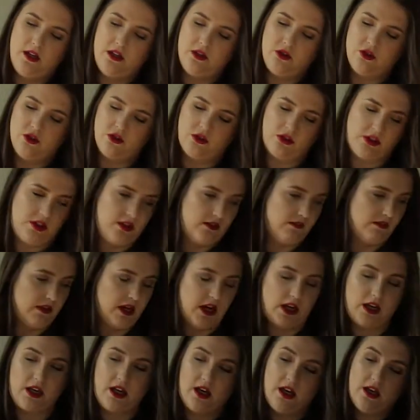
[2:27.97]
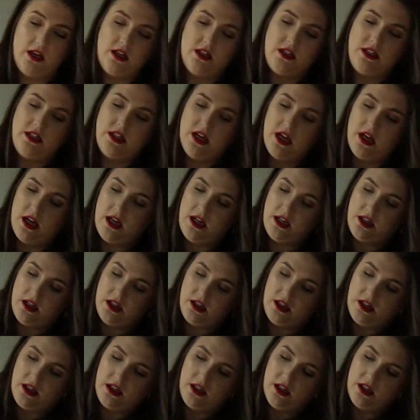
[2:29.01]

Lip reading: Just give that guy a yank.